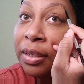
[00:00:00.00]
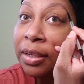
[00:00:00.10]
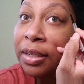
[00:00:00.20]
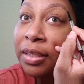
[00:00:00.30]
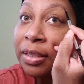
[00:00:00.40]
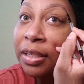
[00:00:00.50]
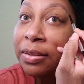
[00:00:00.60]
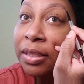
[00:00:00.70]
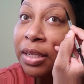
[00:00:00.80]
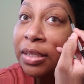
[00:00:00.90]
9
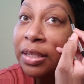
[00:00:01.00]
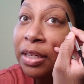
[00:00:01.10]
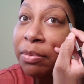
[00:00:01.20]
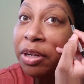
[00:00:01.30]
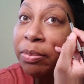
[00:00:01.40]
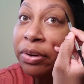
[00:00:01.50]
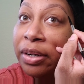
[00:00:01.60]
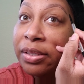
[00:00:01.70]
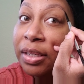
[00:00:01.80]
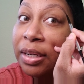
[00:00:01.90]
times out of 10, my
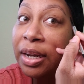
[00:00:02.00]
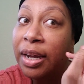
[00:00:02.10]
brows are